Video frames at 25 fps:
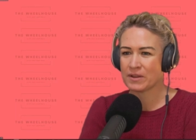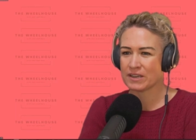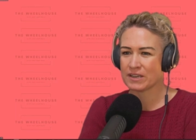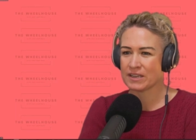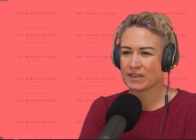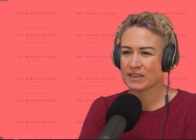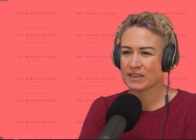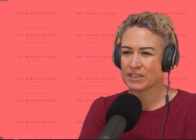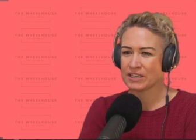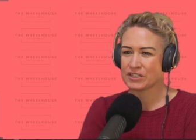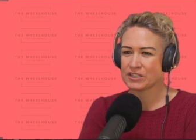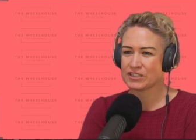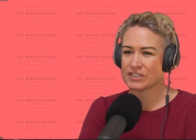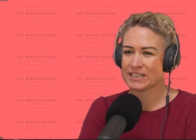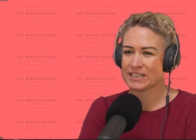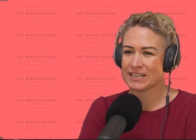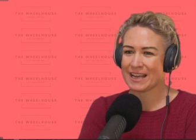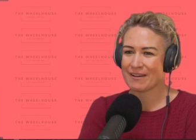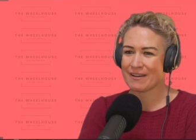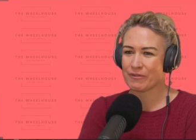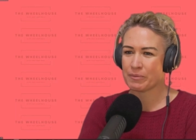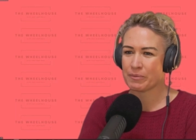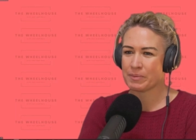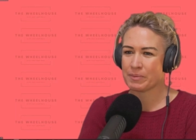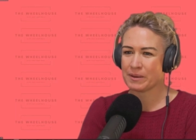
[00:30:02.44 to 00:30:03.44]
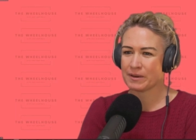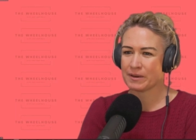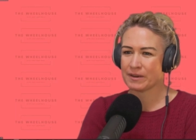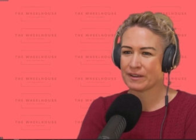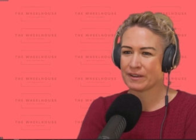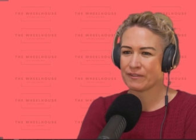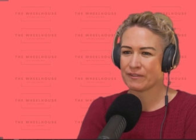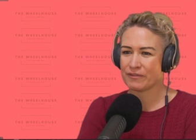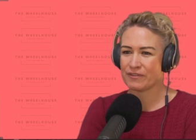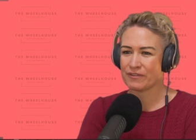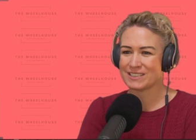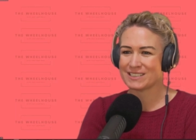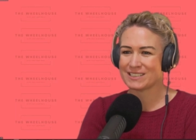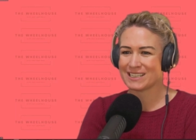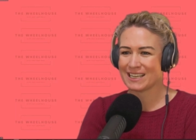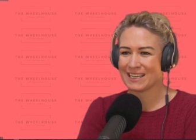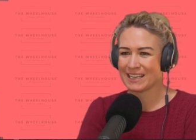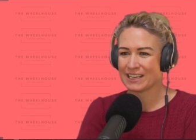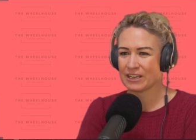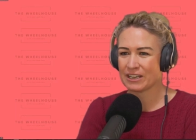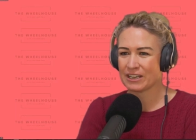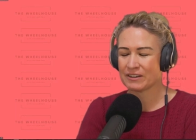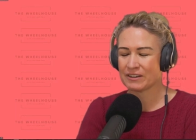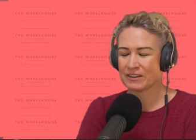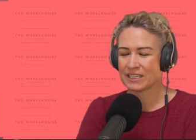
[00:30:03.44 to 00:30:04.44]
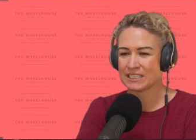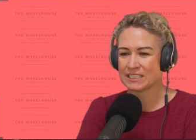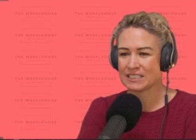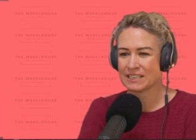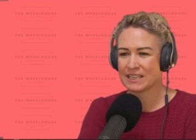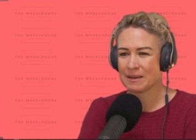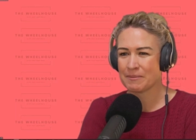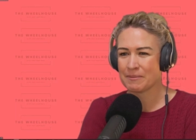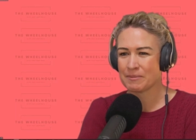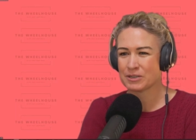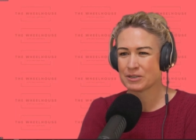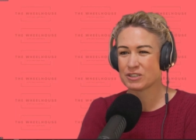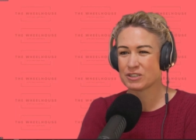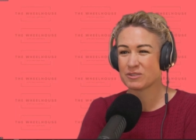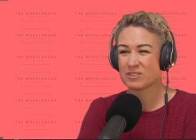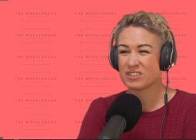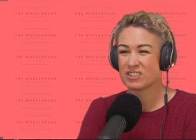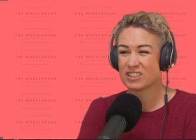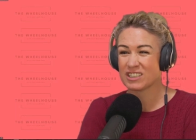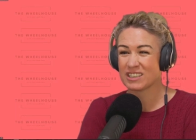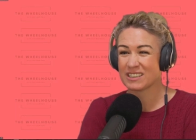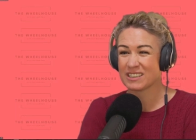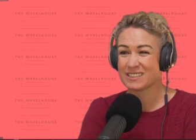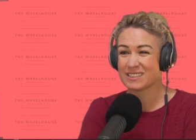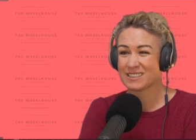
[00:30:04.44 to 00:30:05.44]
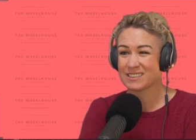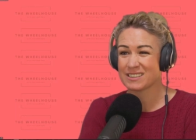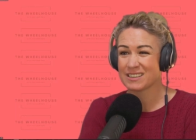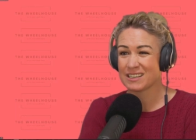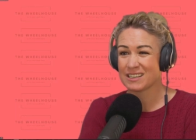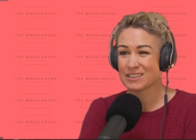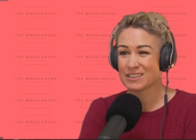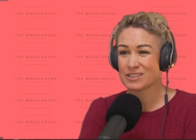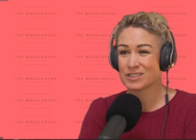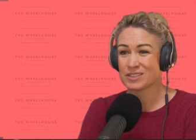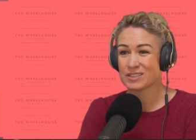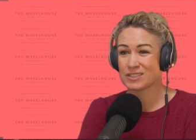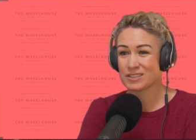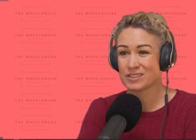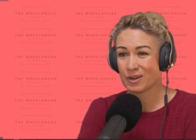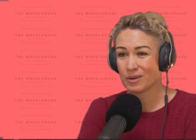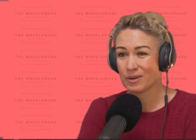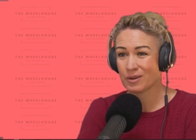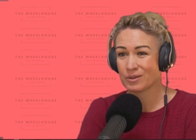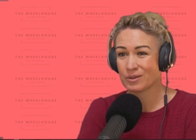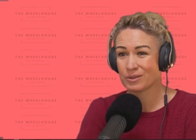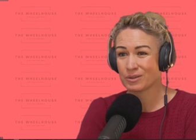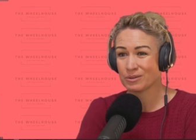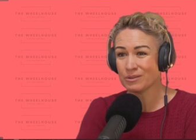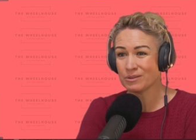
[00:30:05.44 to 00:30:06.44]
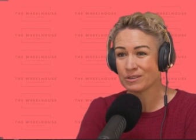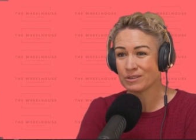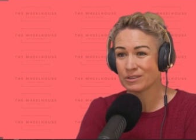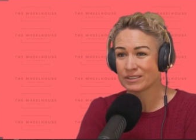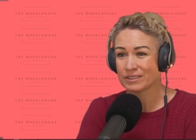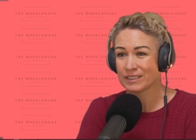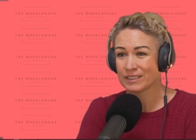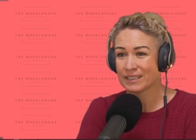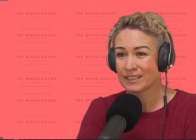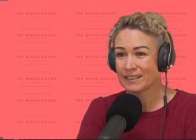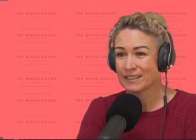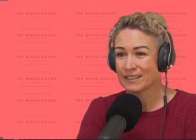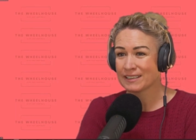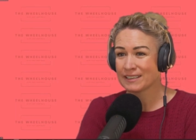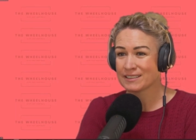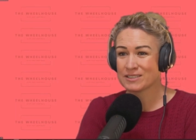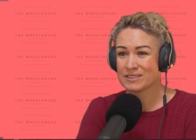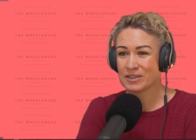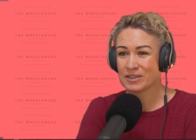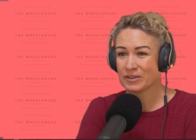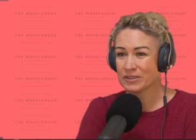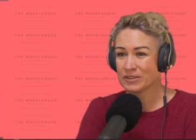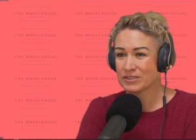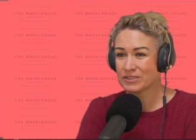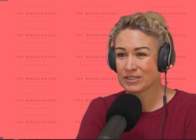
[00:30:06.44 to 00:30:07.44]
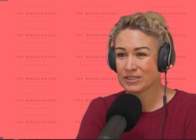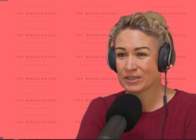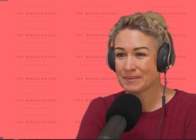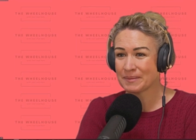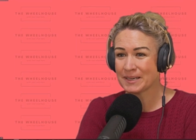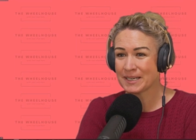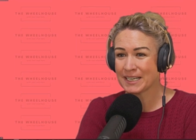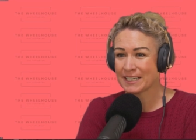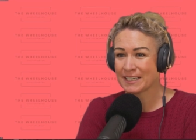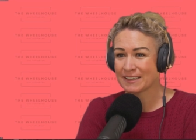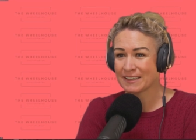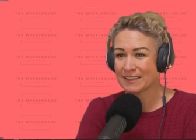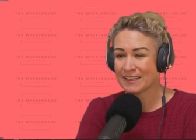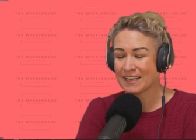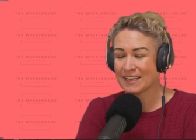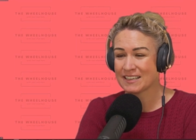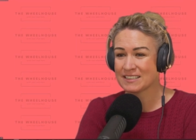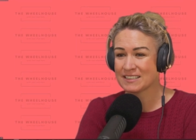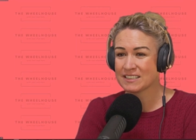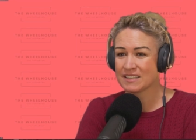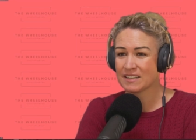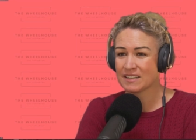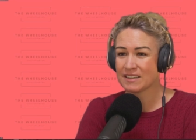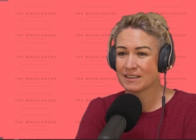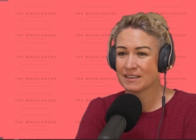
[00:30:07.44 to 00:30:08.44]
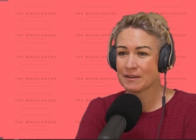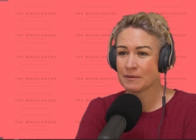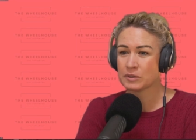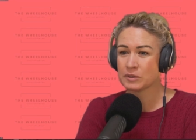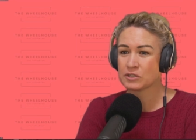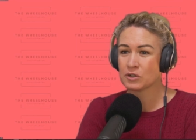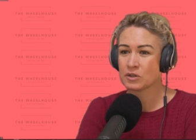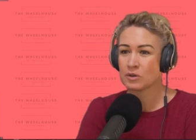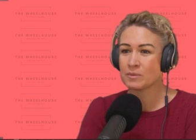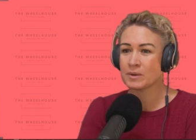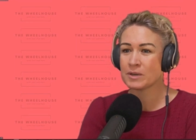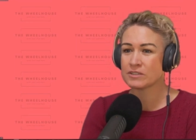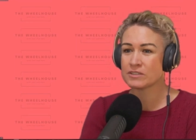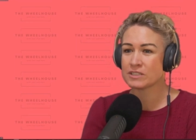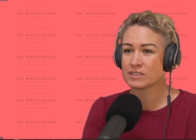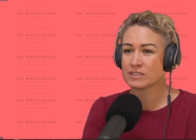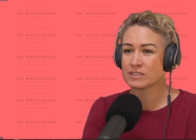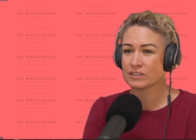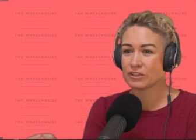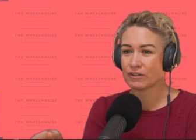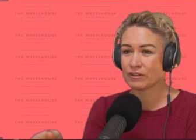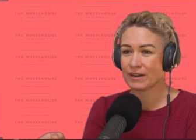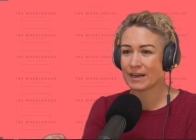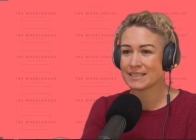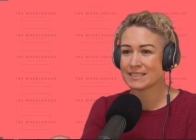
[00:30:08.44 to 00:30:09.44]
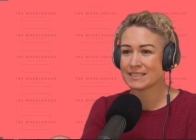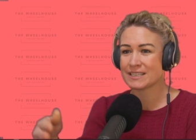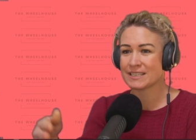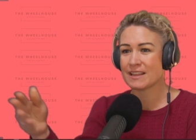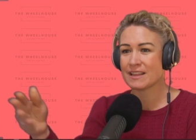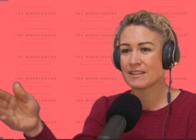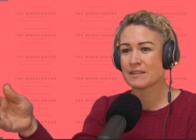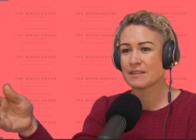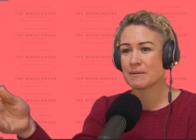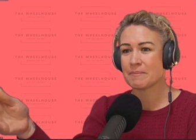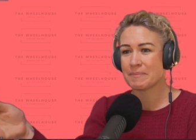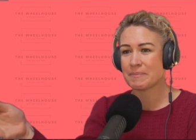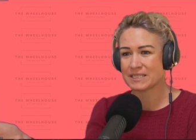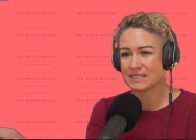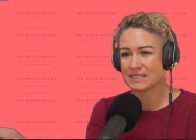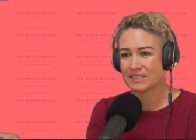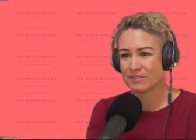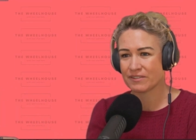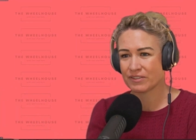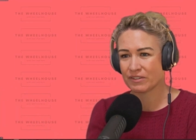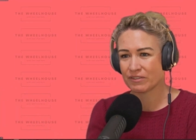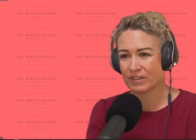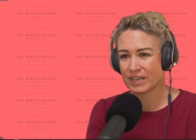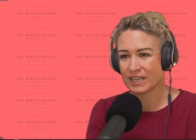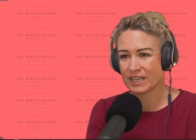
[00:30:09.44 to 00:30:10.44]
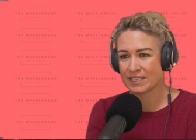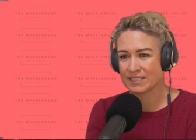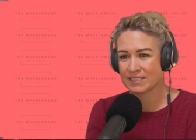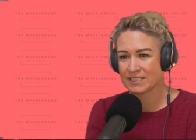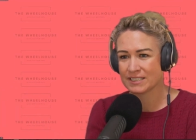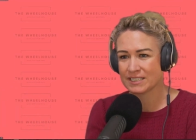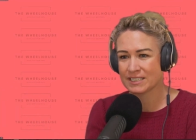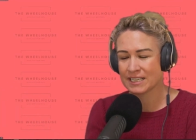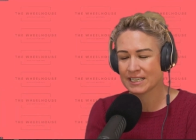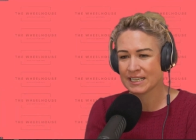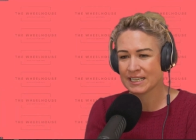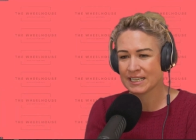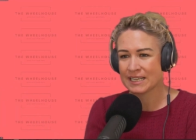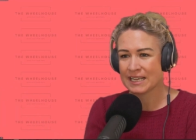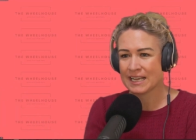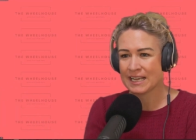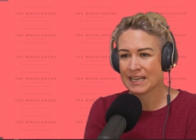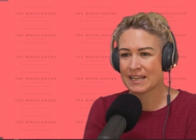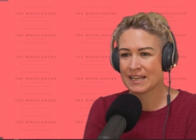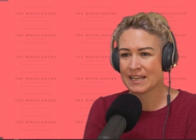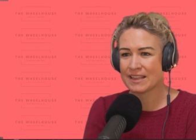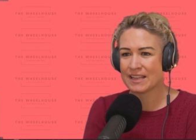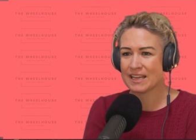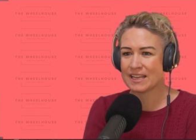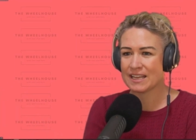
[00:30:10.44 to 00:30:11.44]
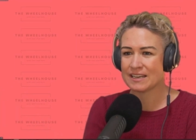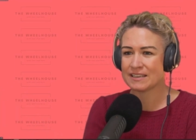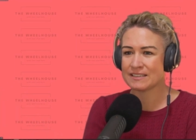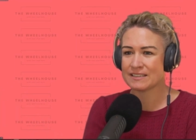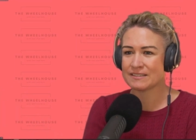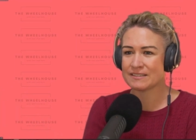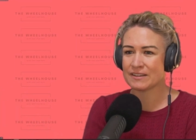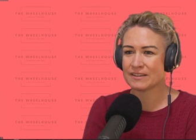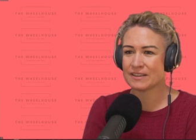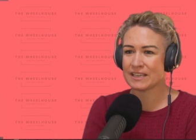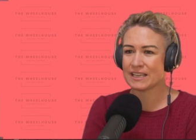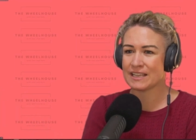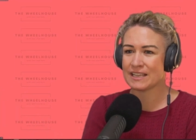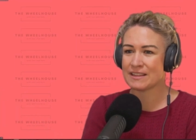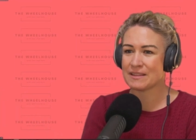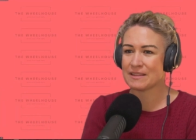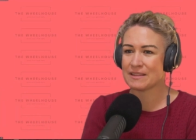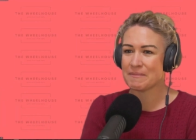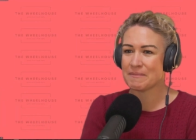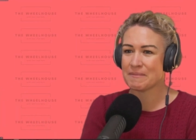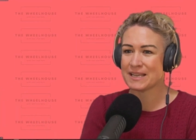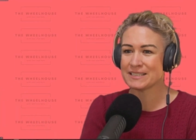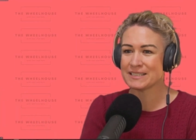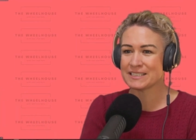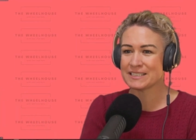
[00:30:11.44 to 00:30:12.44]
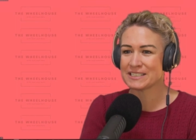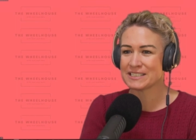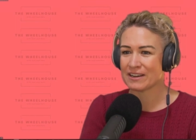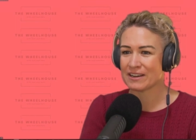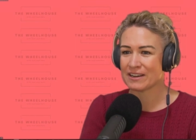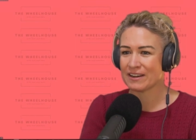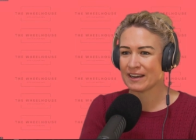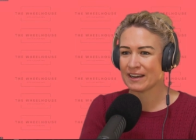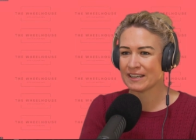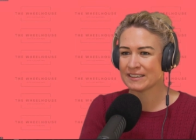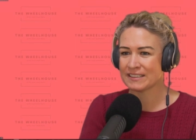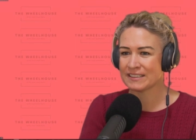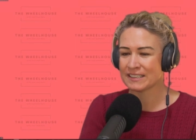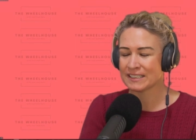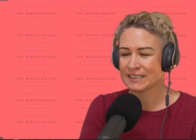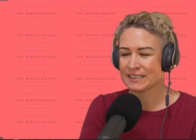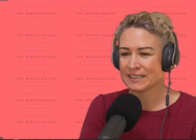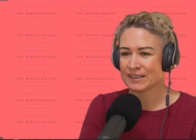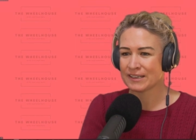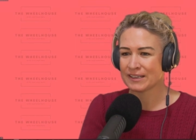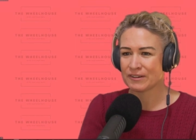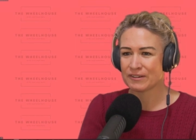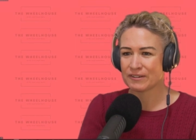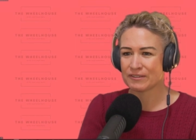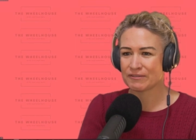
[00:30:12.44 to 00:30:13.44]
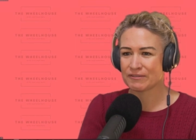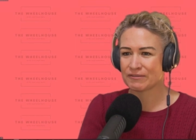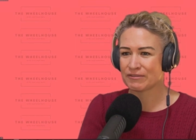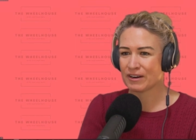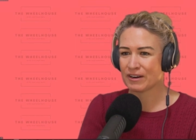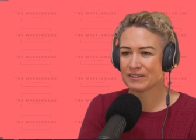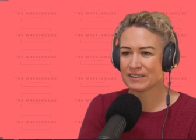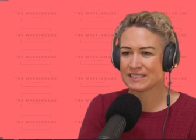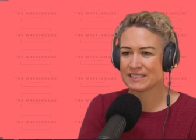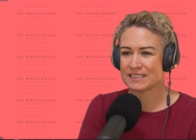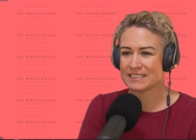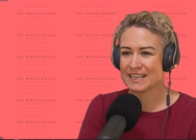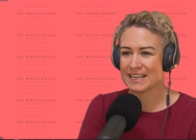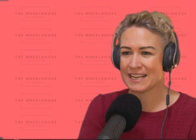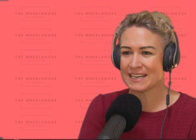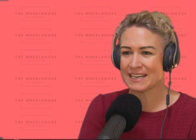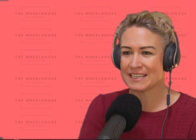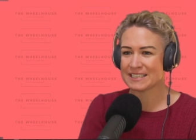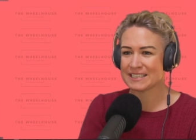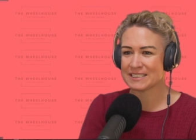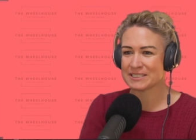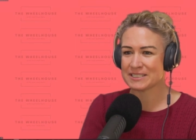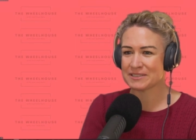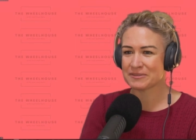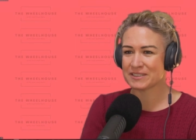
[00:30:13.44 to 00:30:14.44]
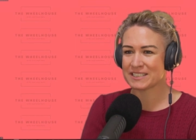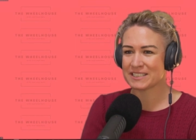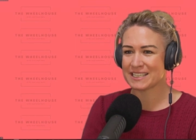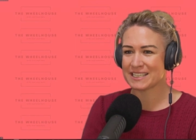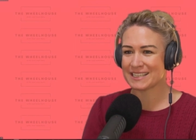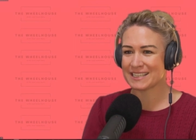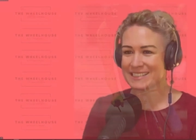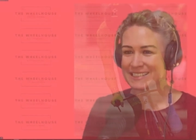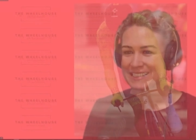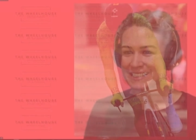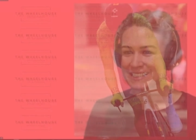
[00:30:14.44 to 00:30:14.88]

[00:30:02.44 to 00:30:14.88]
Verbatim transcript: or whether she'd have a bit of fatigue going into there. But she was just so good, so dominant. And it was almost Grayson and the best of the rest. And then in the men's side, Rohan Dennis was